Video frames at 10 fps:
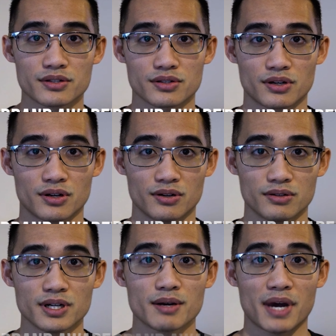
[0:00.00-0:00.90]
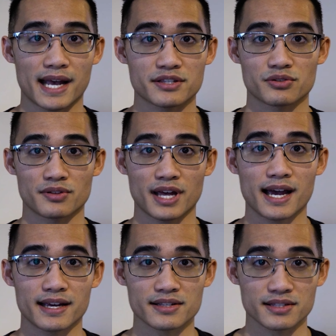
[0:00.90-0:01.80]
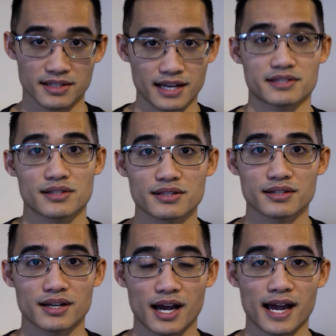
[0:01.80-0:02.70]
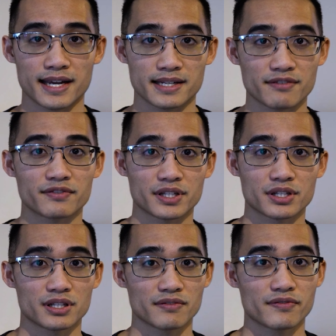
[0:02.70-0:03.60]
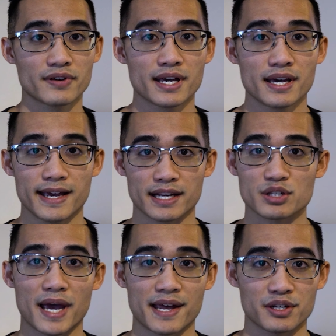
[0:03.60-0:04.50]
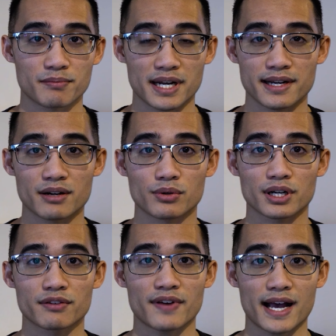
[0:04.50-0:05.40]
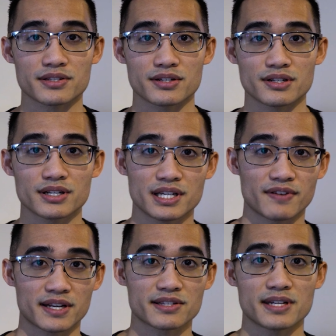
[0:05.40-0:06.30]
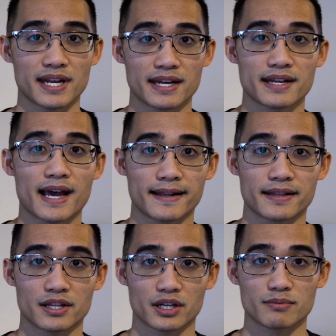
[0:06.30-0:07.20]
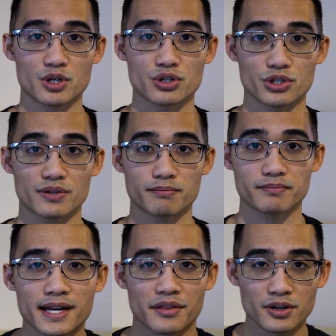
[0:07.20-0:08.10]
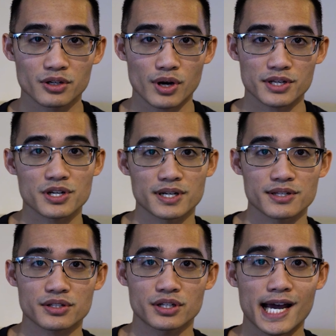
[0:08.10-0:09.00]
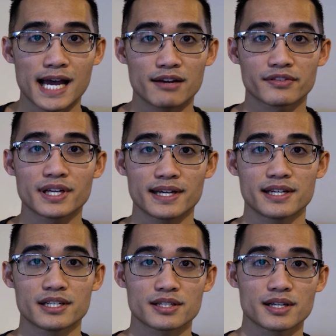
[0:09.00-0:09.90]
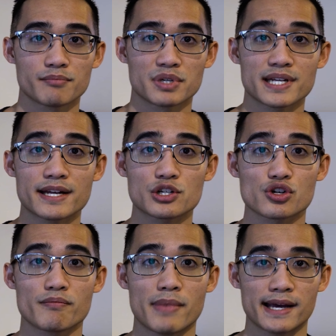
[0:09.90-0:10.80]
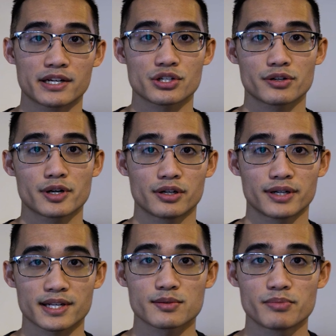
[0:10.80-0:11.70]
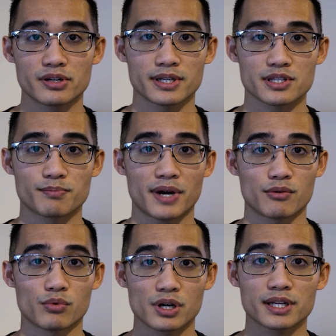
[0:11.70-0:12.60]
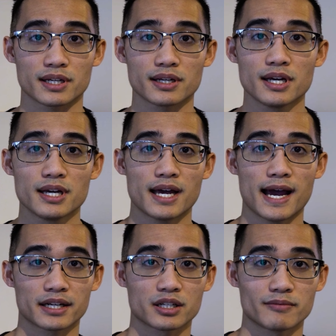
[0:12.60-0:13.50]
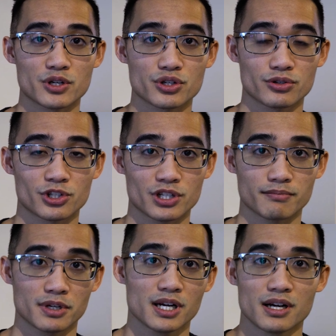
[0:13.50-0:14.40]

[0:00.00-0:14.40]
So my answer to that is yes, I definitely could have expanded my network faster if I stayed at the commercial gym. And the third question is, could I have gained potential managerial experience by working at a commercial gym